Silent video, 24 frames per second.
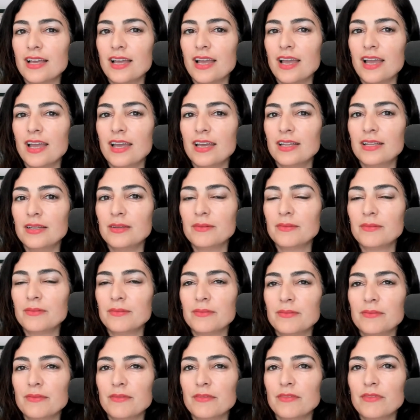and
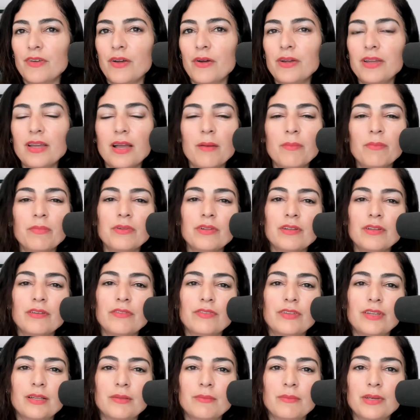very
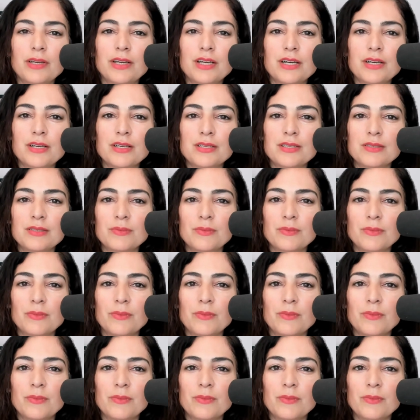uplifting because